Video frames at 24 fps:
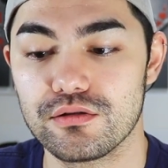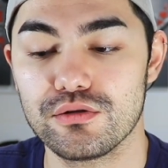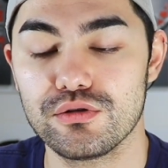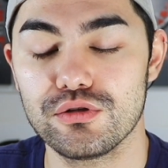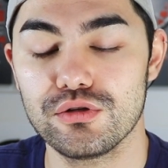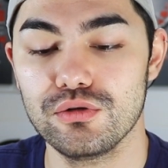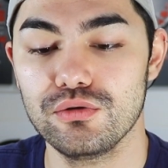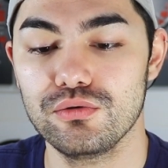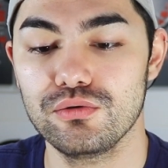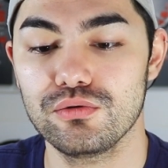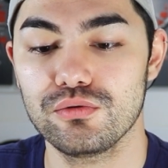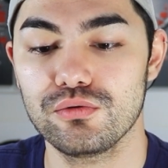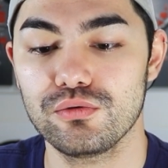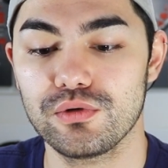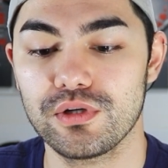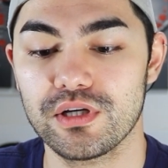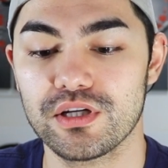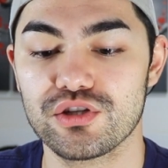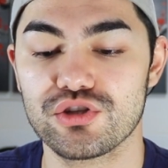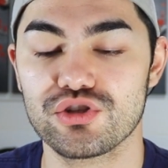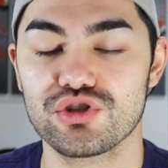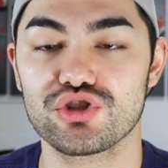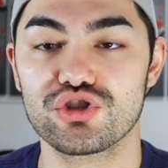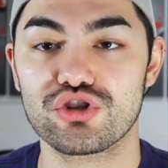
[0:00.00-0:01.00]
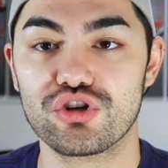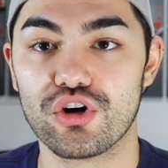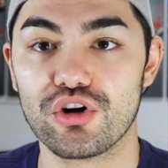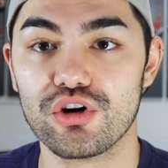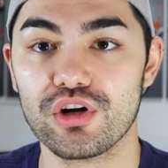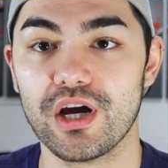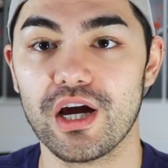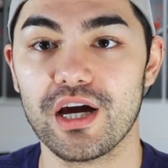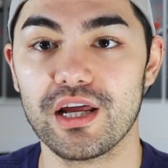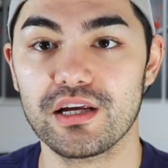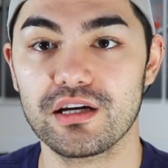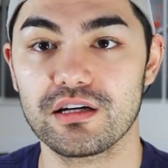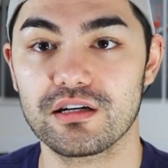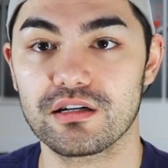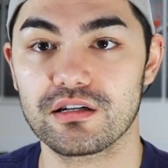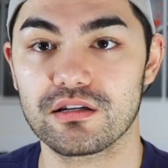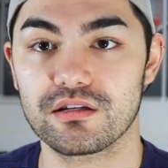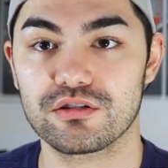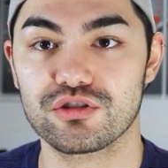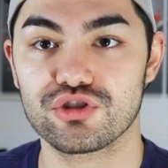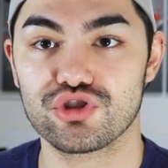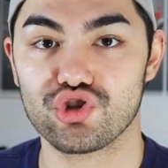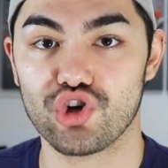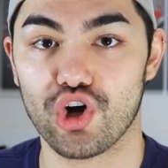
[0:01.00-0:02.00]
You can start at
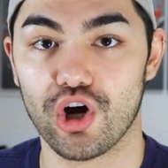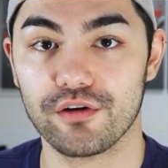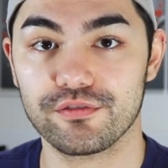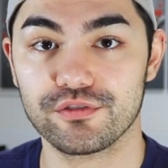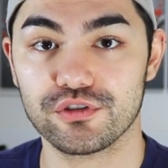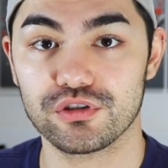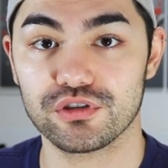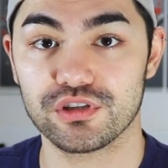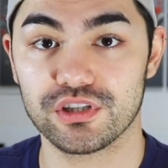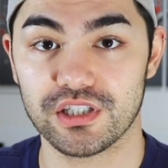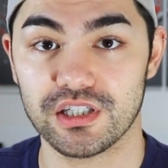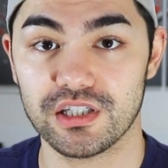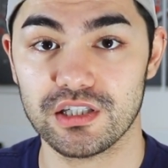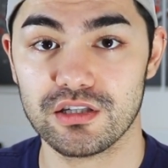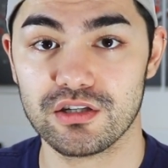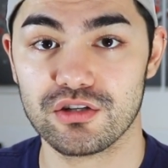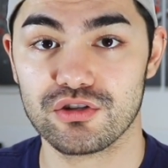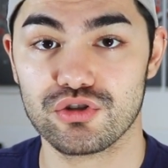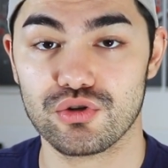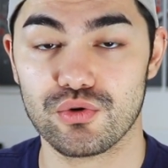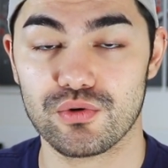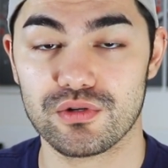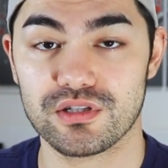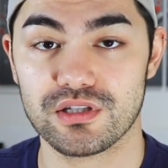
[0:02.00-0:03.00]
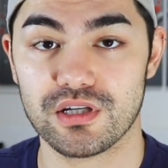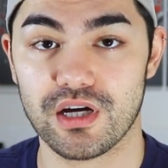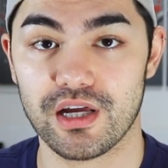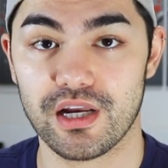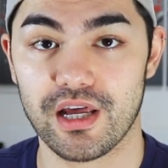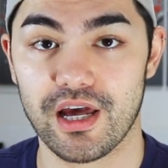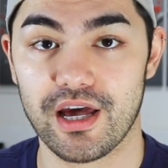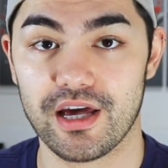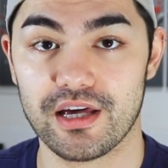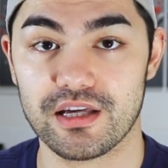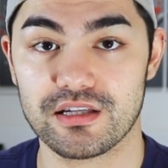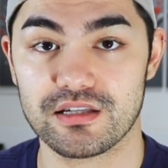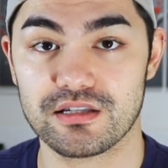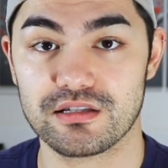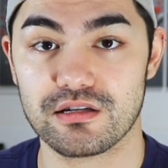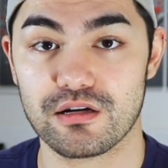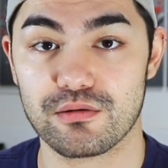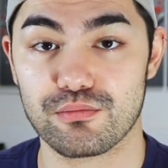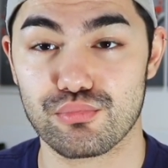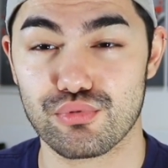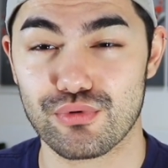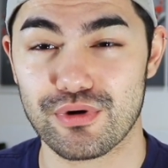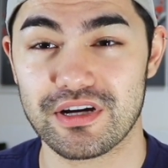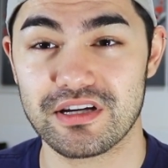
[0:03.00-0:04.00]
a softer disc, so it's not as
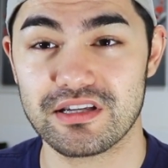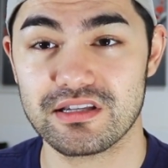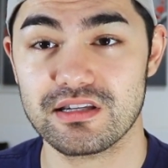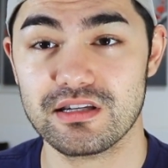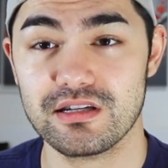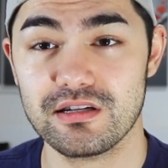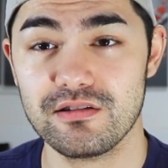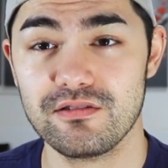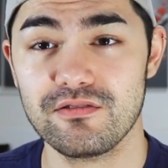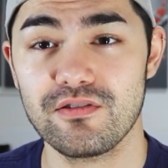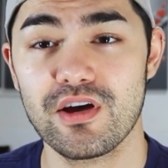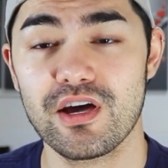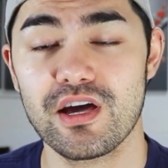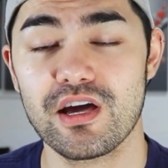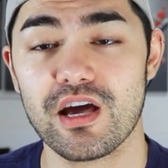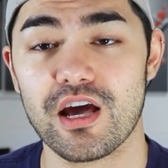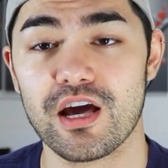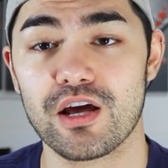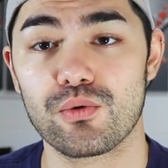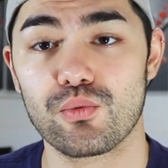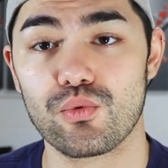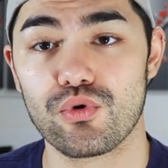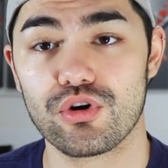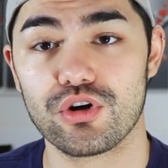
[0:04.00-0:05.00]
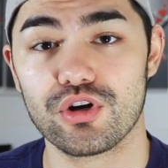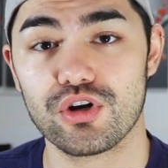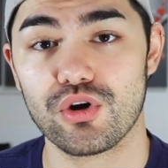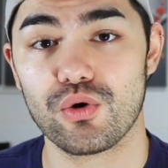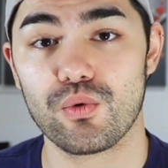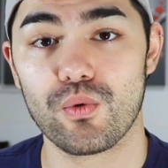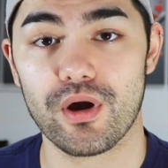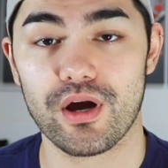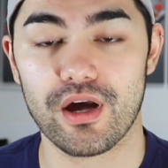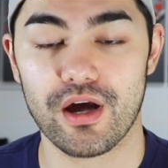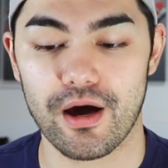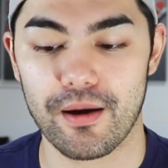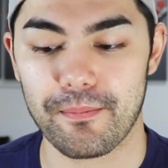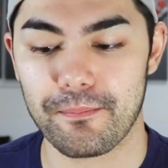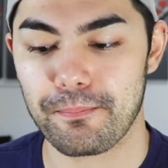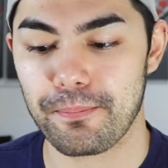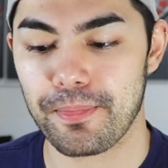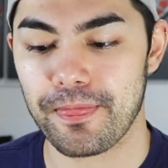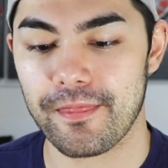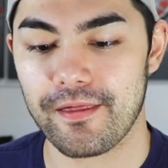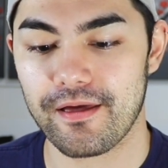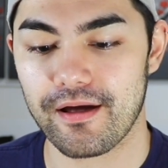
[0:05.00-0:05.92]
abrasive, and work your way up.